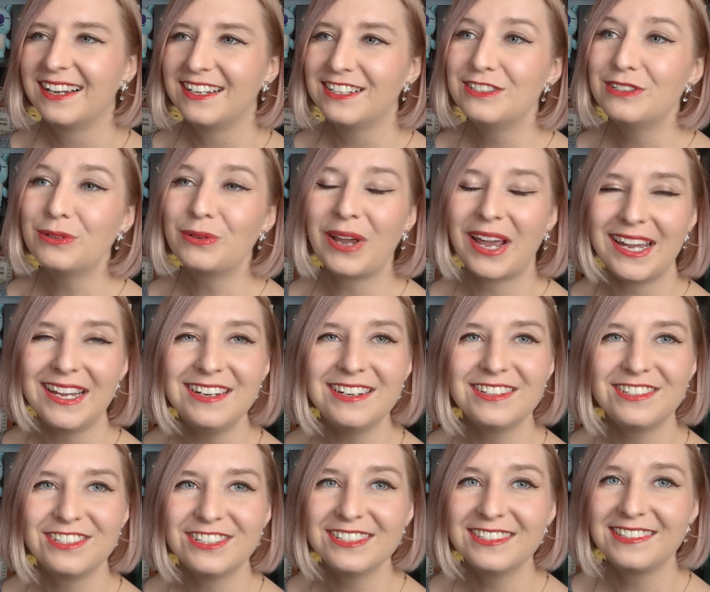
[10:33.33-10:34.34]
It's okay to
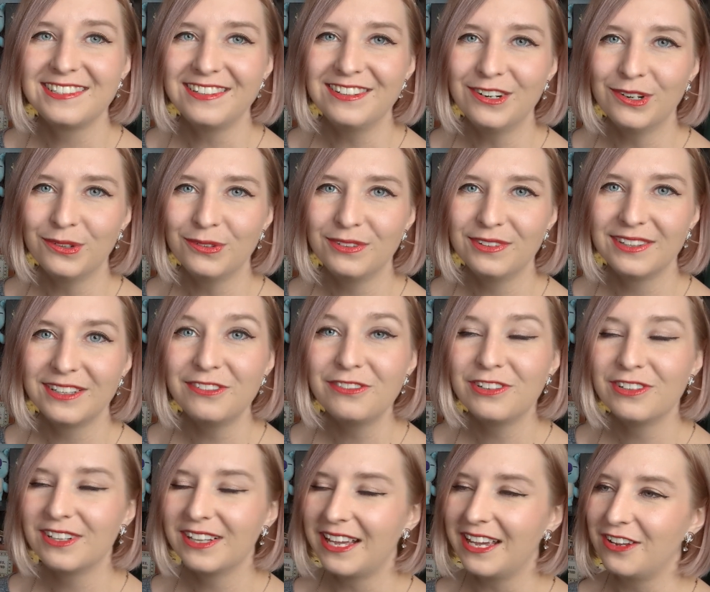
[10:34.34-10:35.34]
just, you know, live
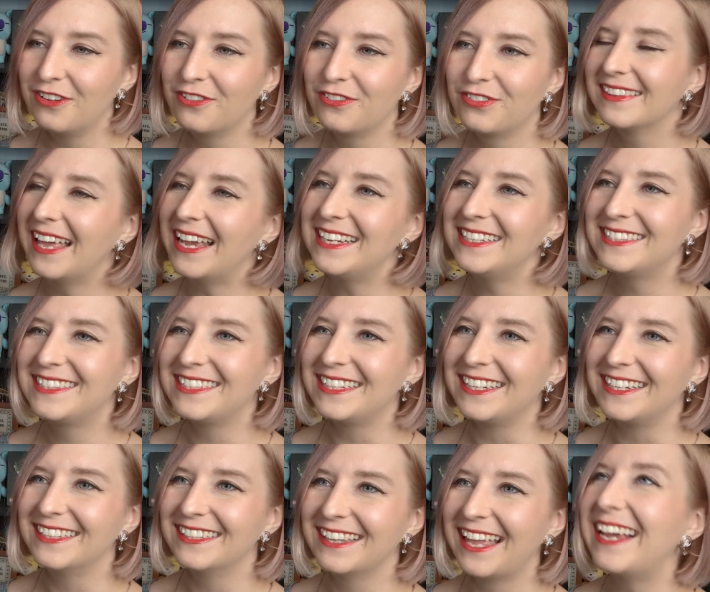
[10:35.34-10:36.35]
your life.
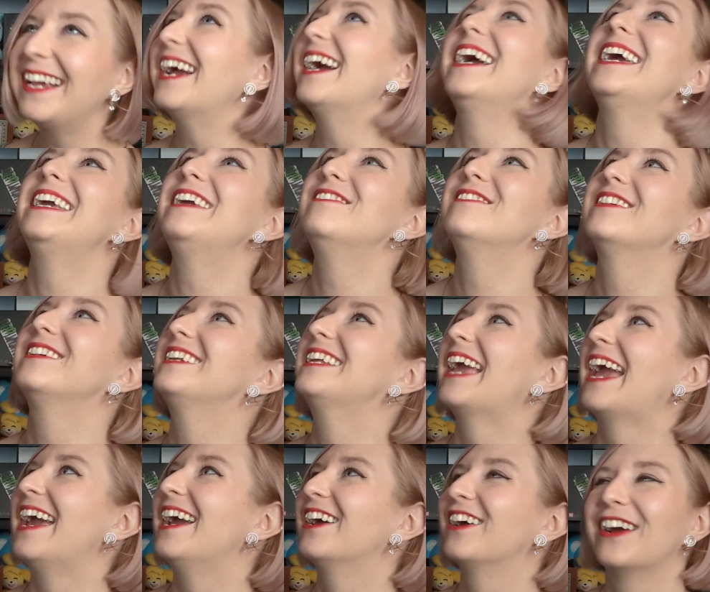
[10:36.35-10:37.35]
L.I.E.C, like I even
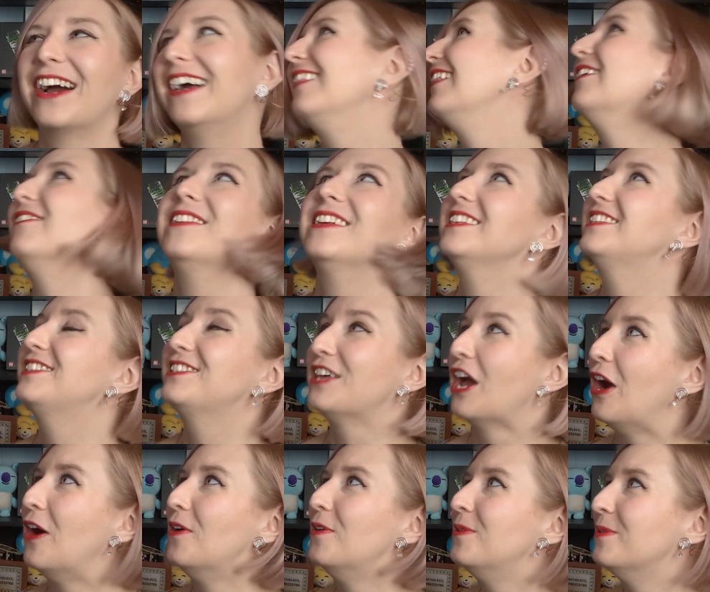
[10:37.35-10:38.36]
care. I love this
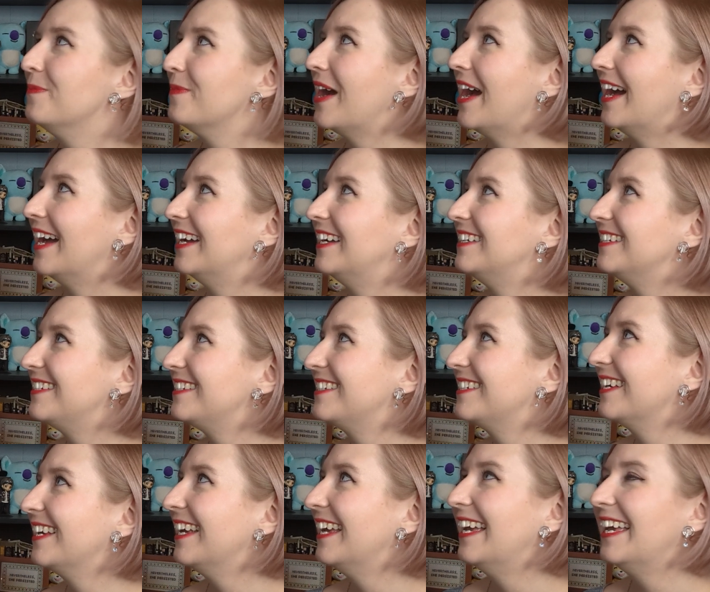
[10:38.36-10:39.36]
so much.
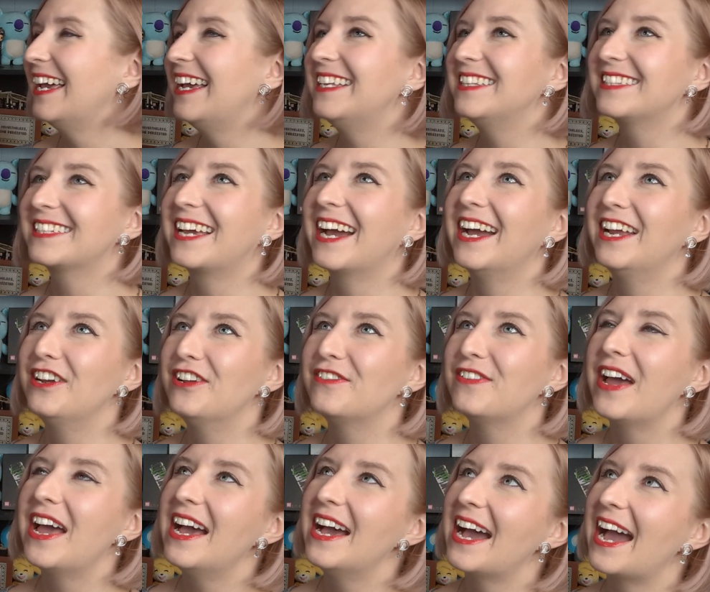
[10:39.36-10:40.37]
It's kind of
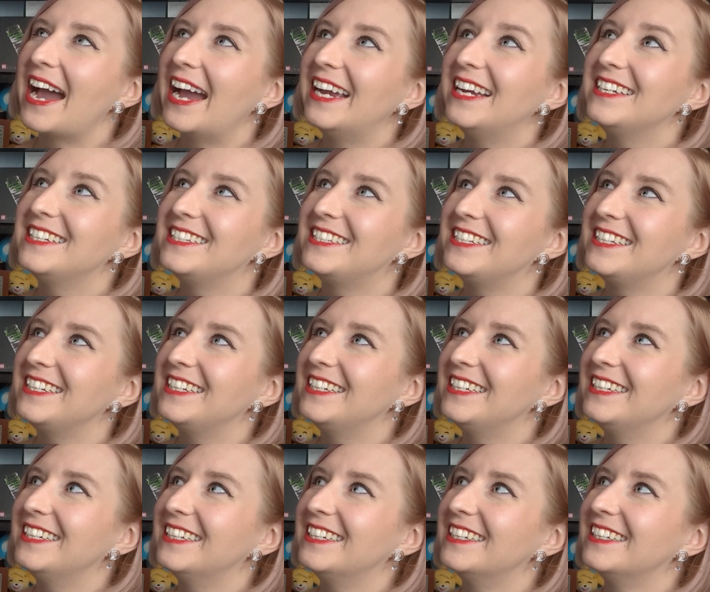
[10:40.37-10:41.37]

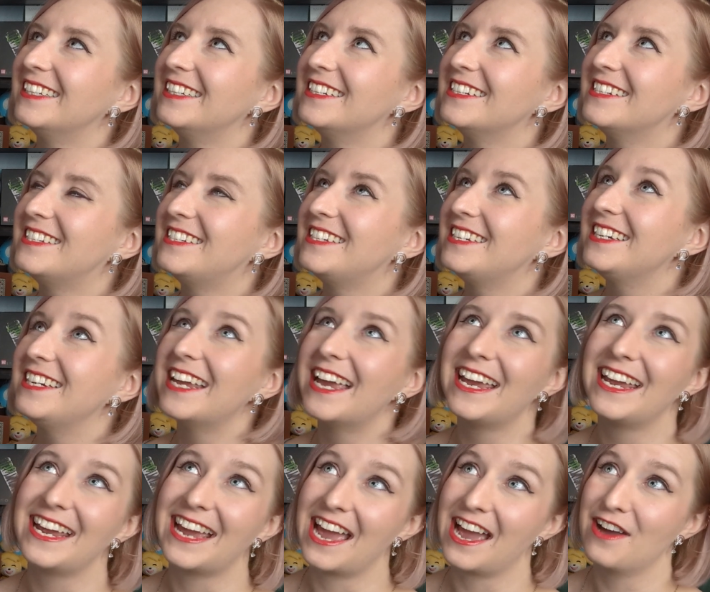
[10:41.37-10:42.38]

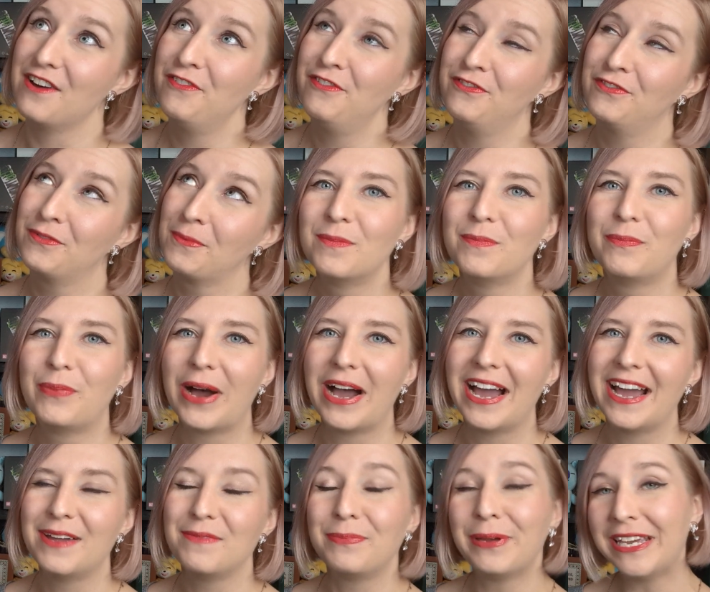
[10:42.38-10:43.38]
IDGAF,
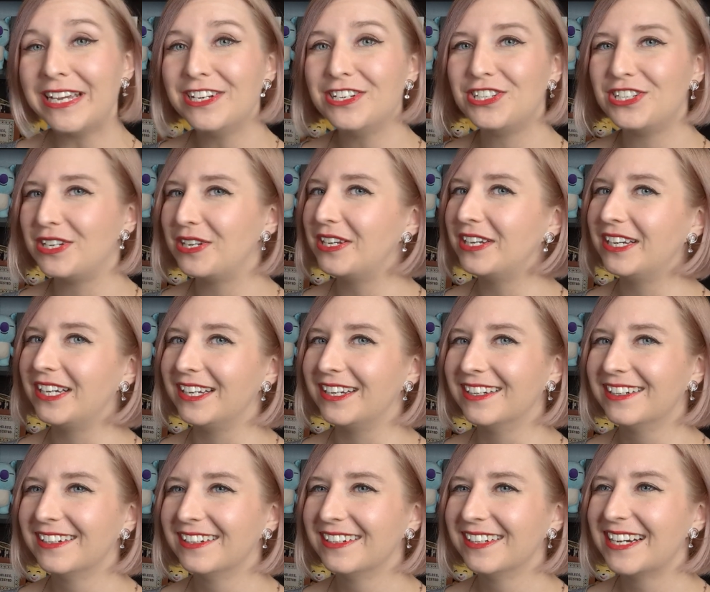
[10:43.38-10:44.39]
but PG.
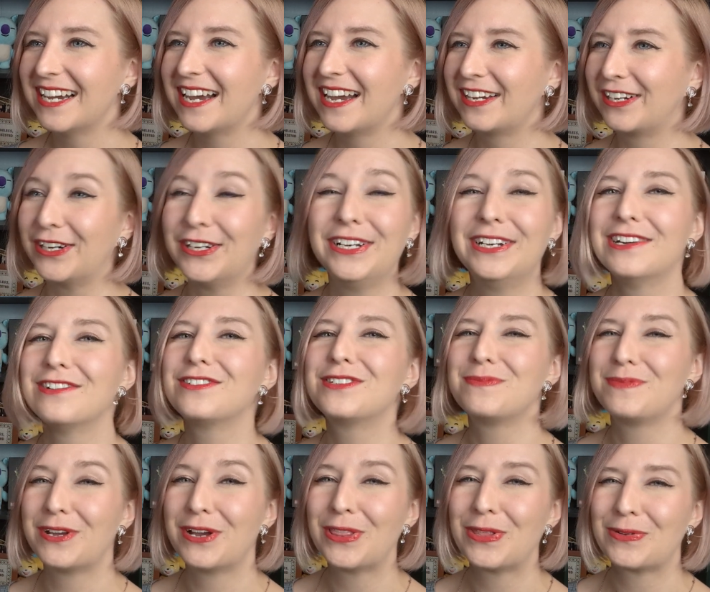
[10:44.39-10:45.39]
Good enough to
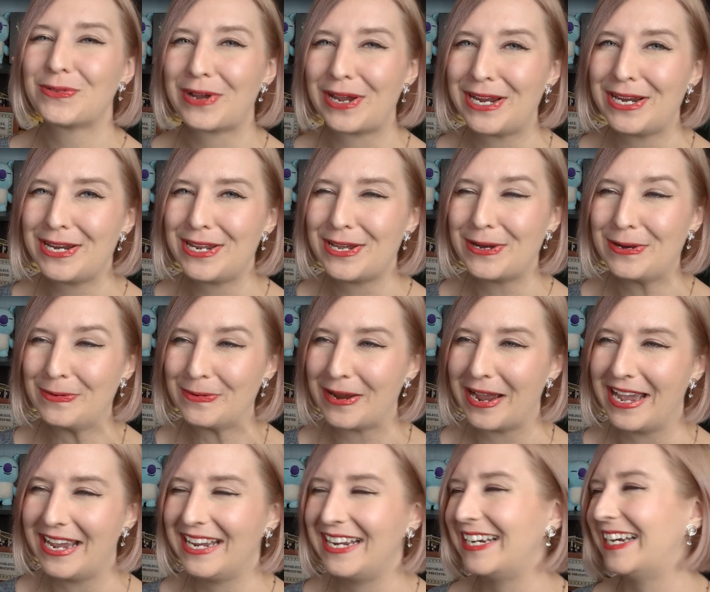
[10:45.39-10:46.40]
be on the radio,
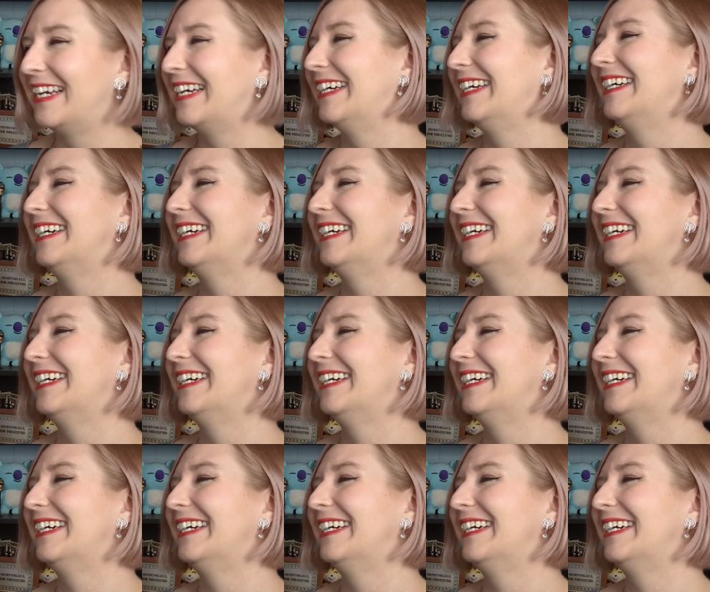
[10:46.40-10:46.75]
right?